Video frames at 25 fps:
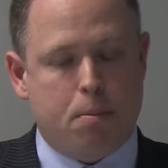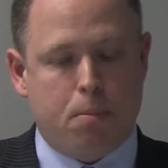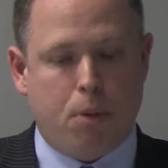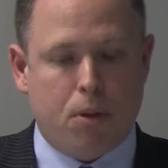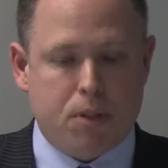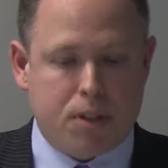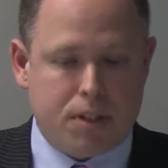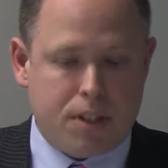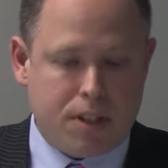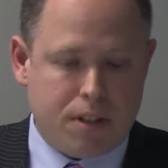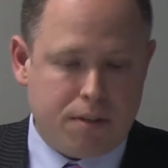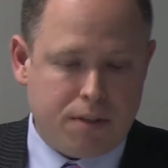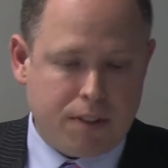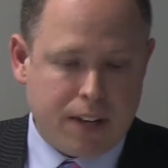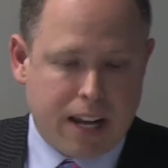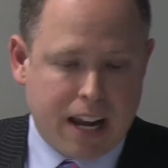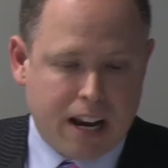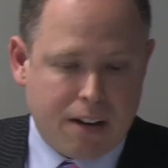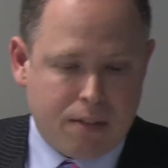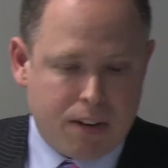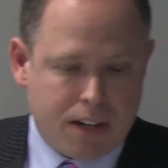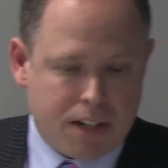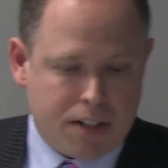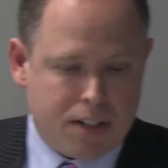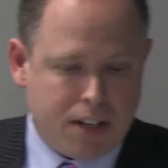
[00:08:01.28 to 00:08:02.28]
its positive
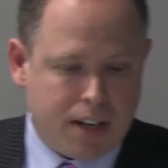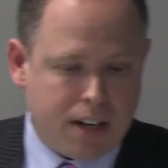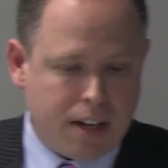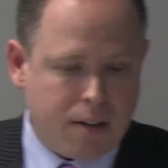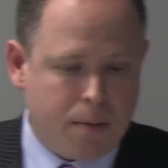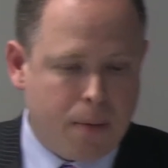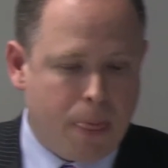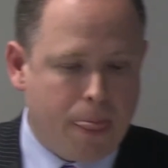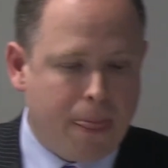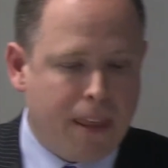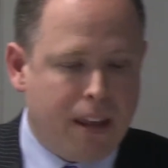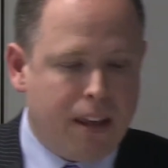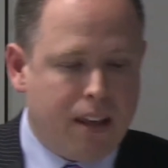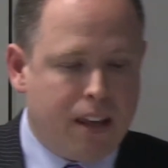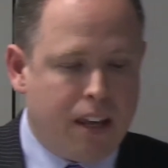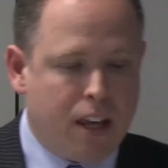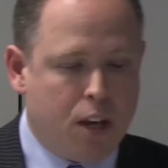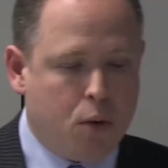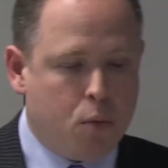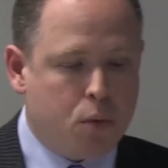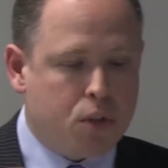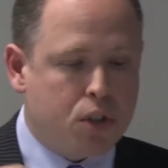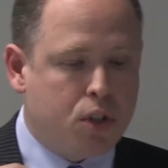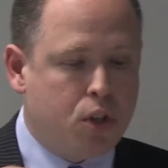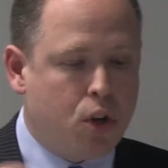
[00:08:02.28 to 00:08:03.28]
character,
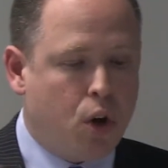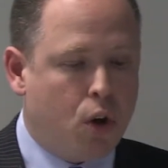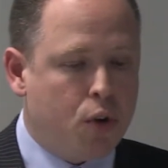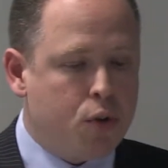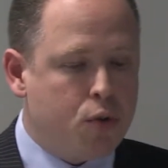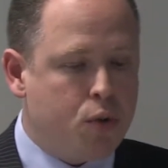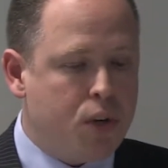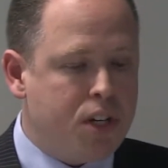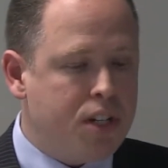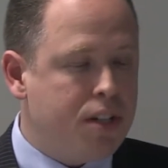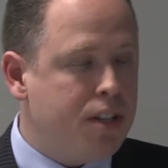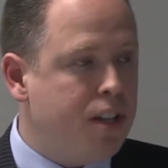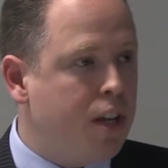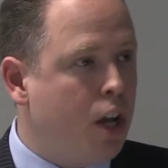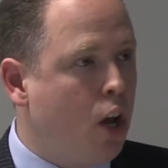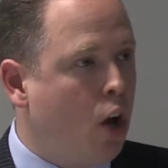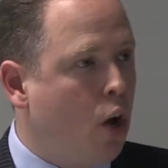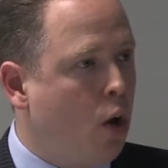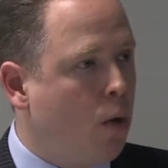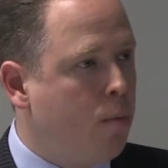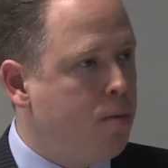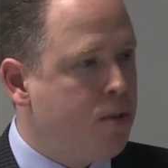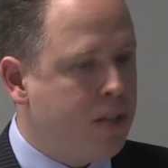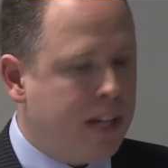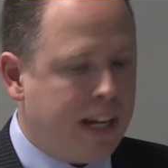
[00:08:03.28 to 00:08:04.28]
it was contrary to the
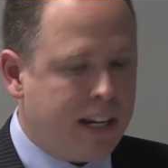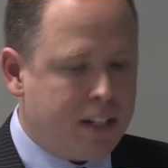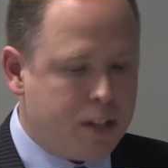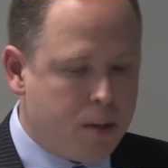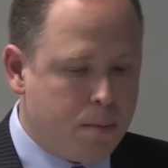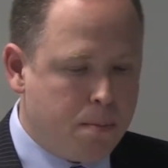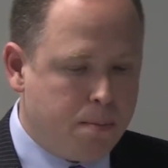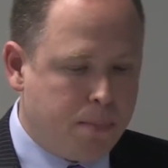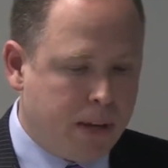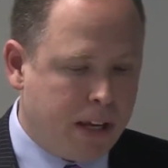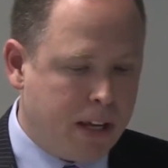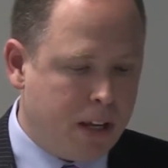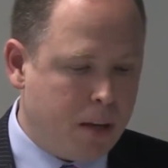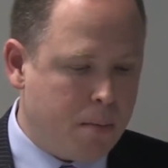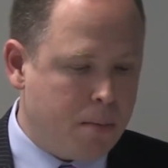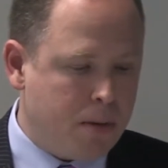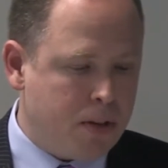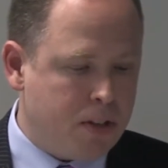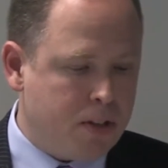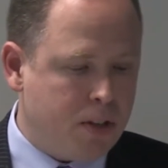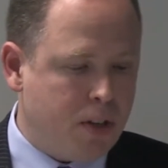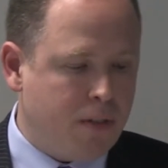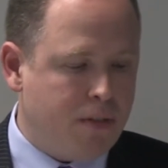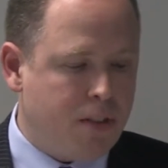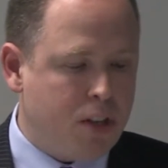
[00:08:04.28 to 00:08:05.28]
object and
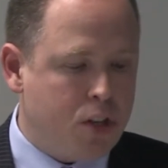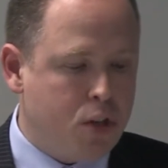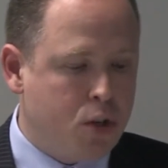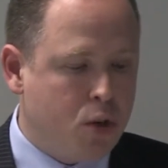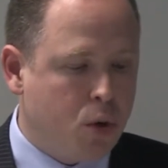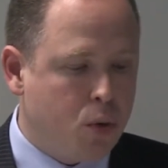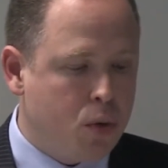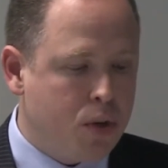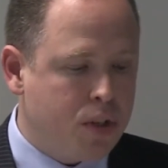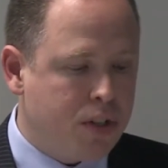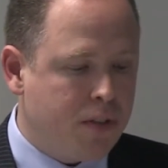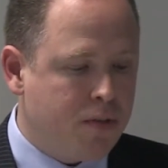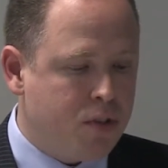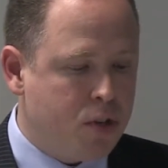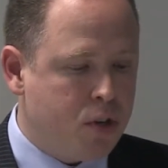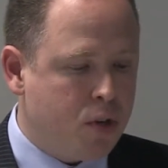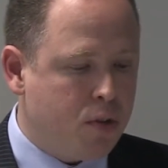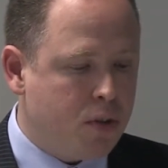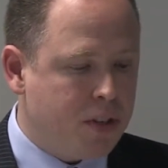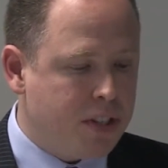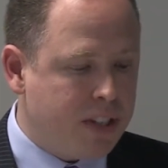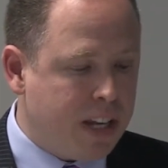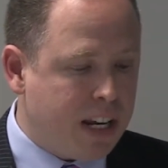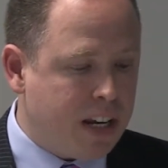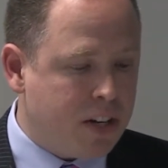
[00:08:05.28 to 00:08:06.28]
purpose of the choice of
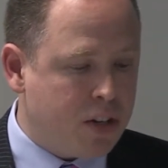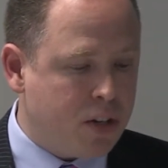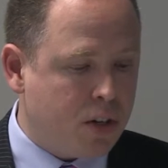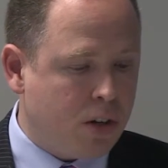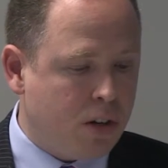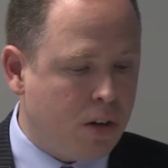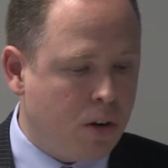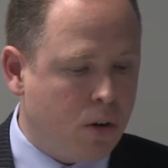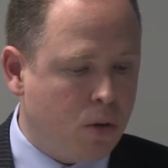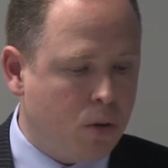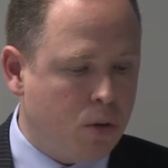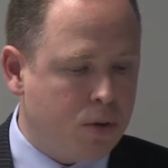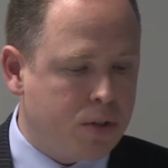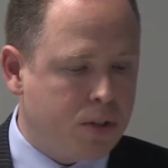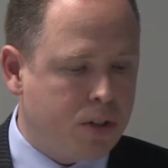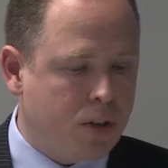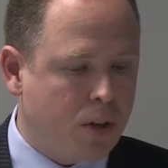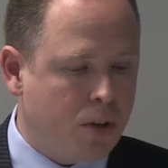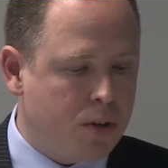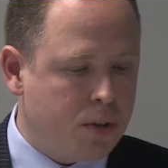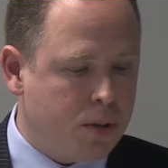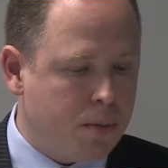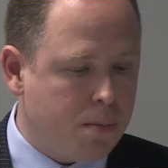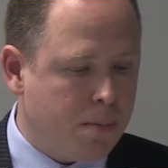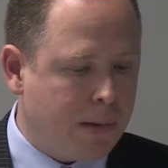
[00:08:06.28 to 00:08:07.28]
jurisdiction clause
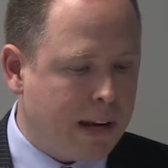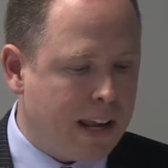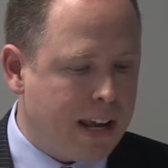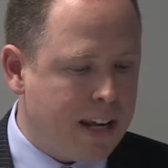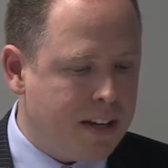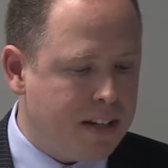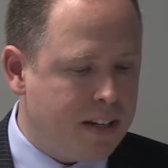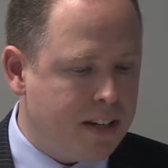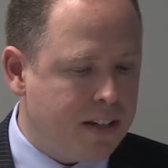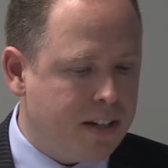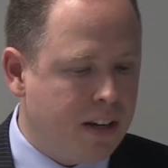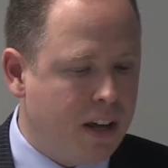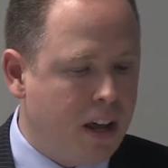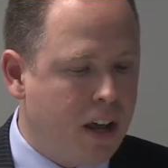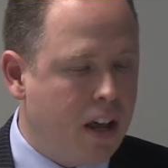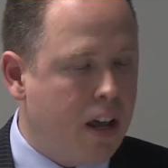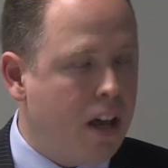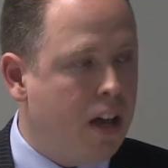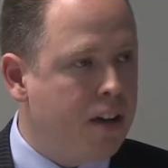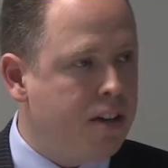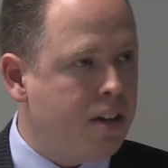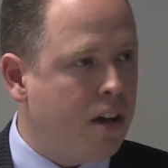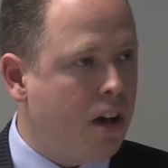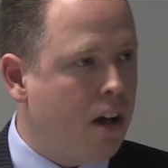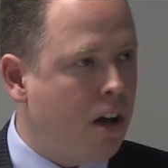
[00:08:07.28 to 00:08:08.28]
contemplated
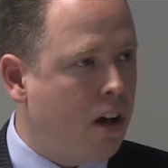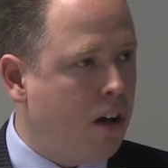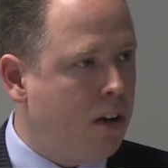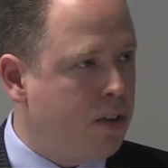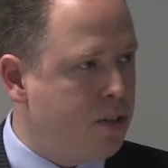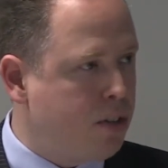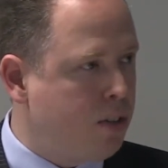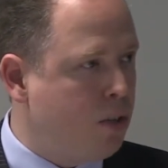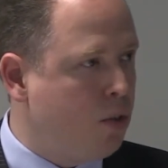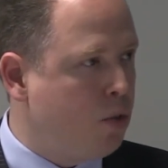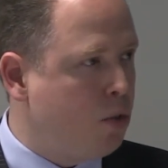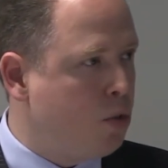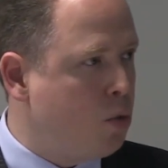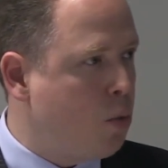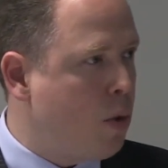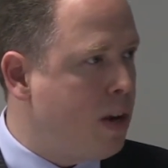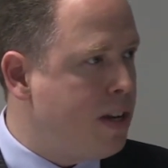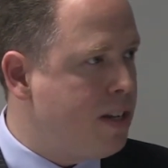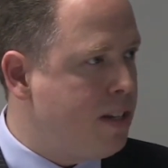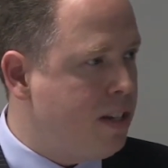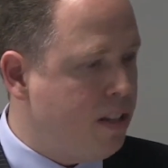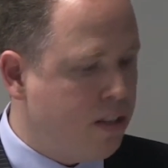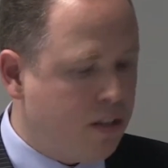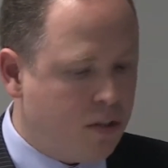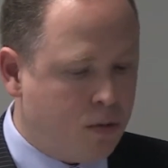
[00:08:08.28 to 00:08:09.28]
under Article
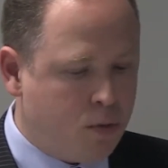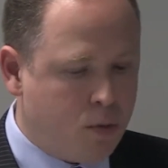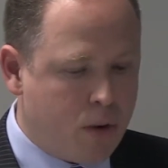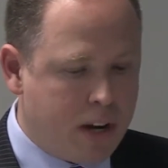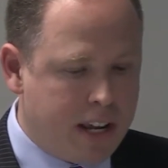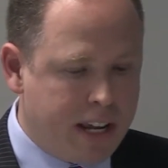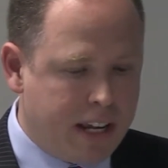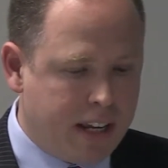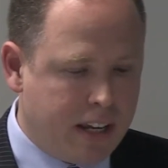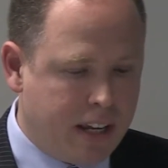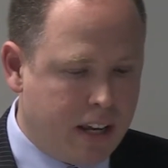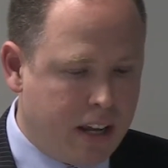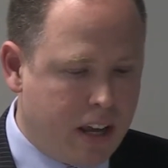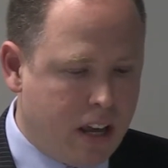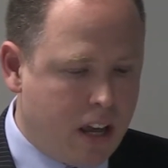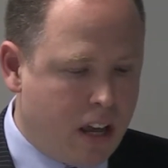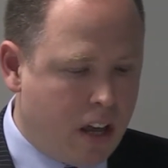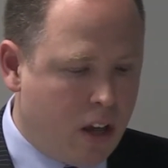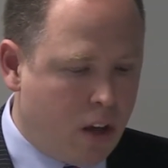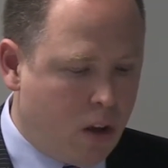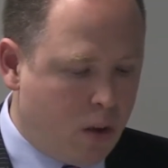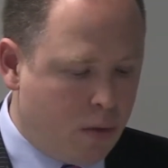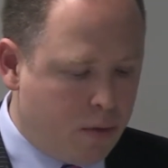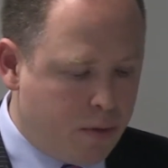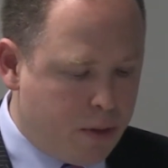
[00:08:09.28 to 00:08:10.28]
23
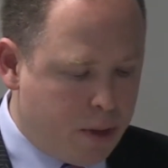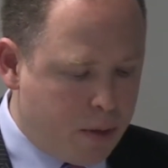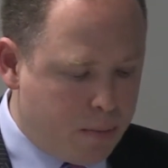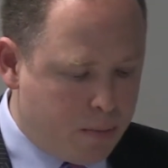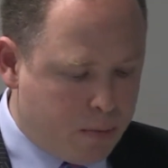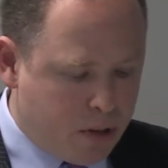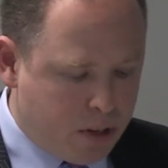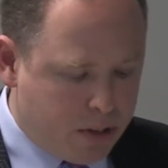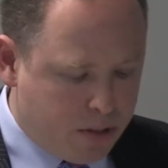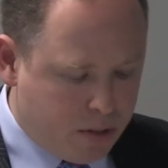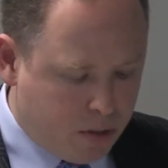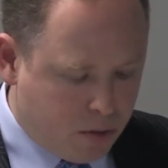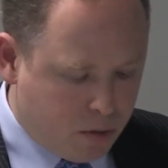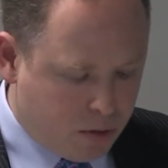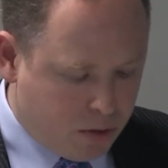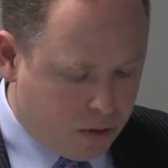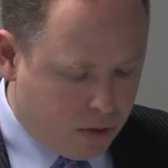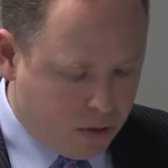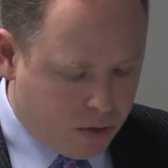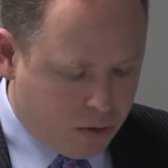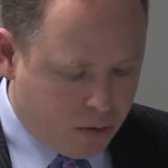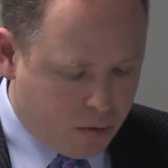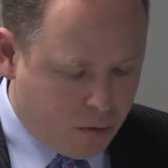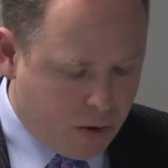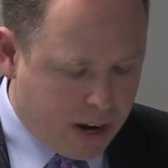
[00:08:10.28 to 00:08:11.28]
of the
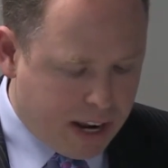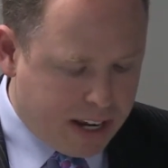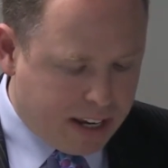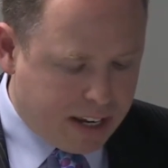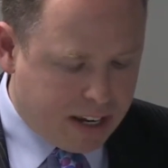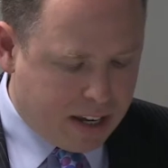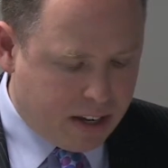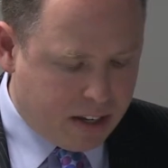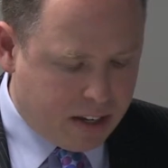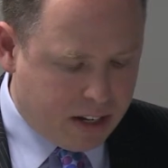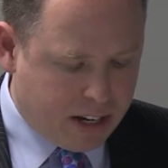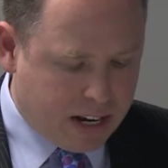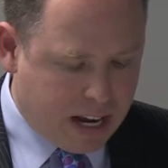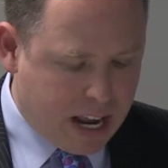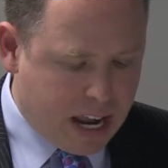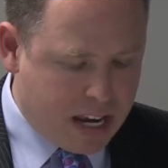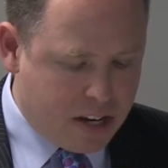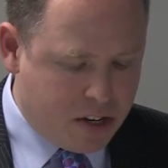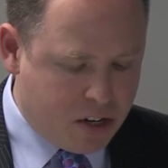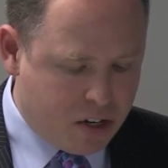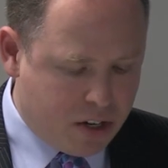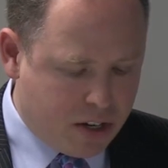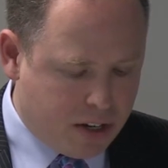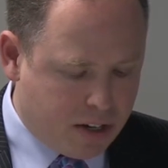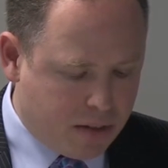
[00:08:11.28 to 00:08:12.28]
Brussels
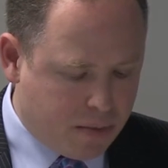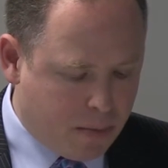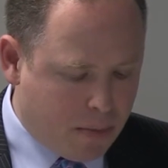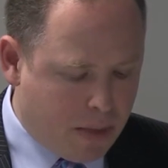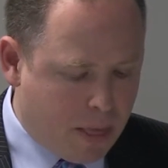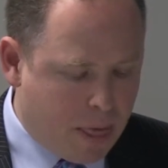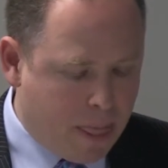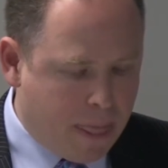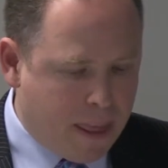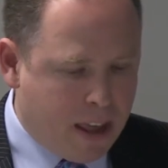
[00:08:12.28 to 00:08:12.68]
regulation.